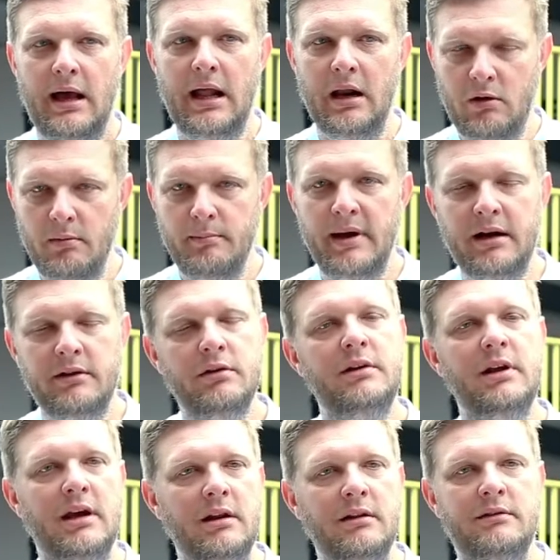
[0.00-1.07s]
I'll come back to
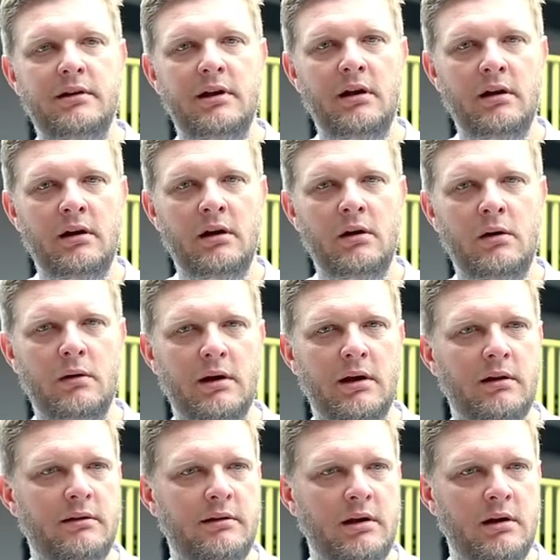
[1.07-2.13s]
the Interio.
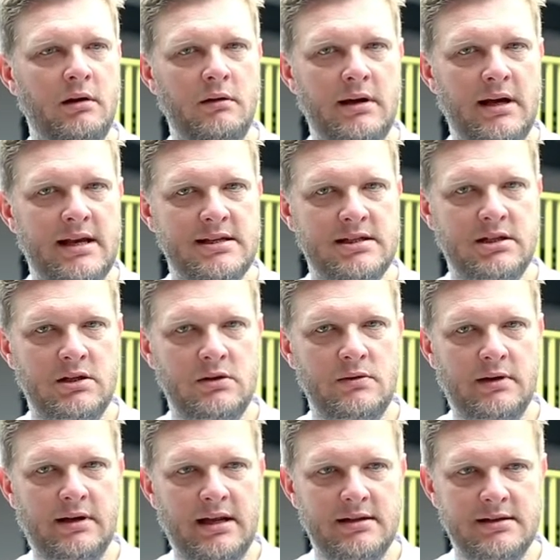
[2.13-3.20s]
Interio, as
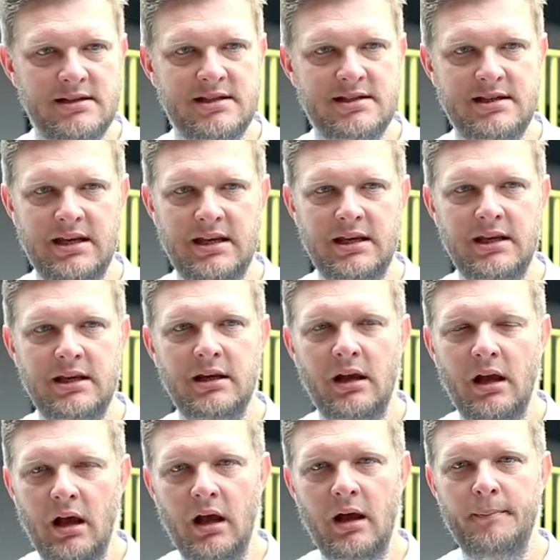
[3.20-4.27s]
you can
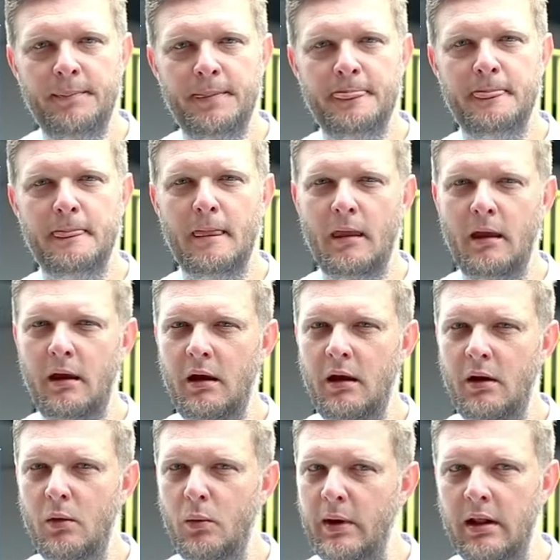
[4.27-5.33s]
see,
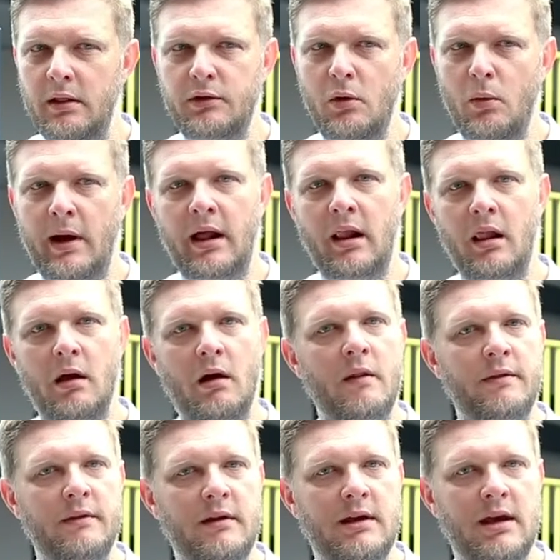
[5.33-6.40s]
will do well
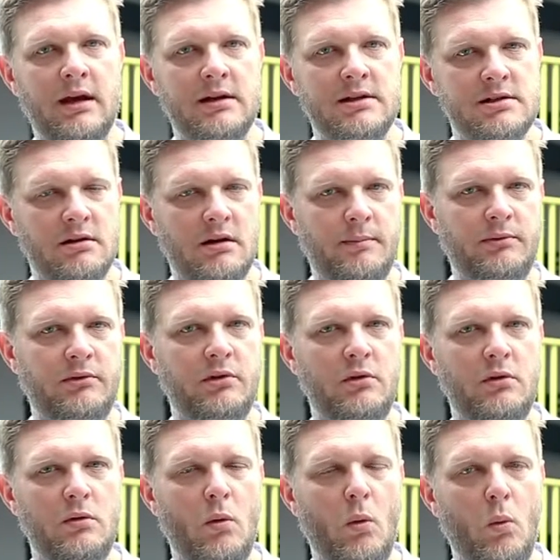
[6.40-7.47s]
on gates up
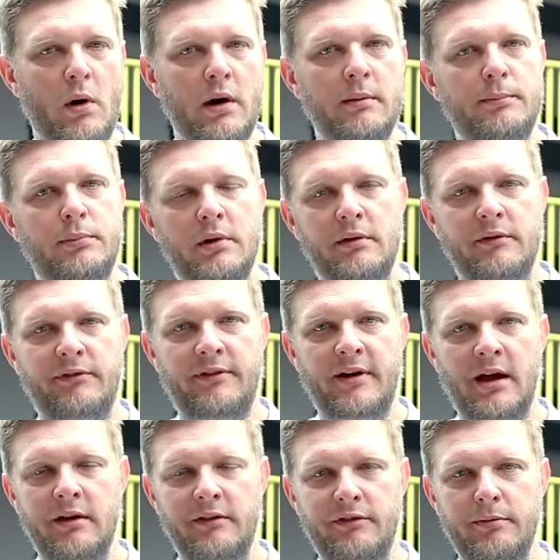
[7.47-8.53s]
to
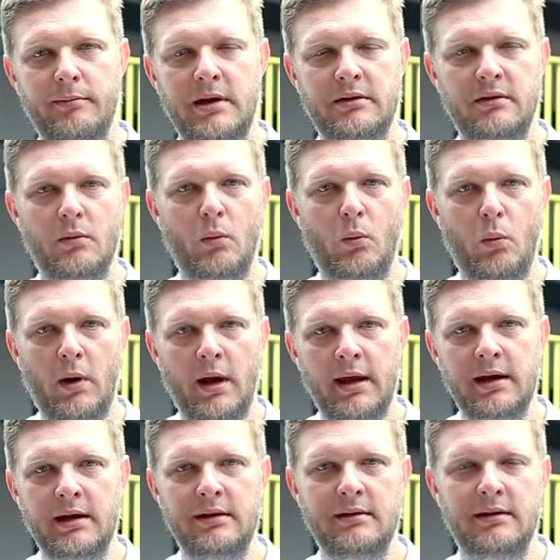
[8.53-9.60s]
1.5 meter
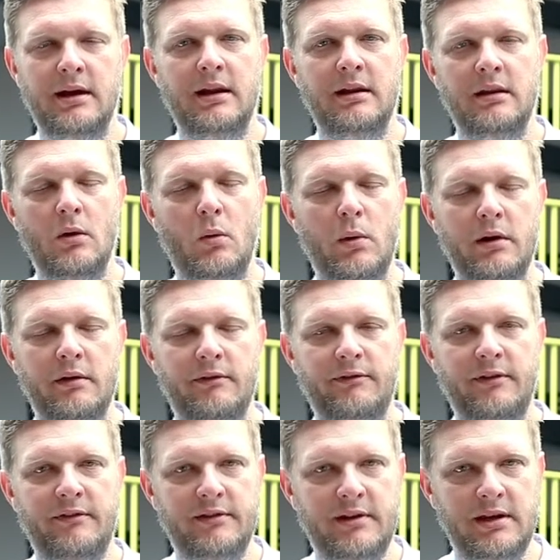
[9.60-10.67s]
wide and
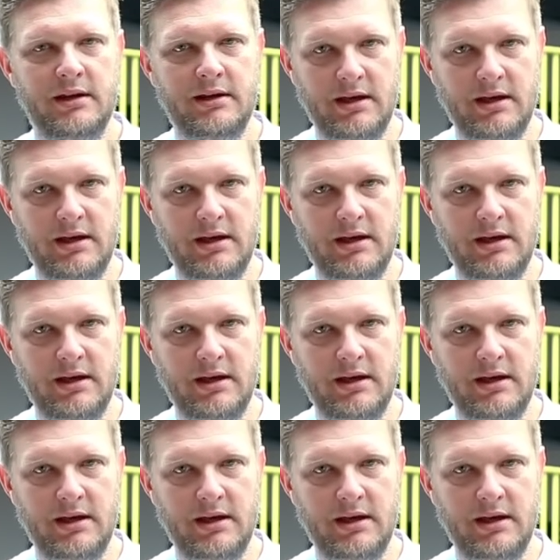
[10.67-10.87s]
150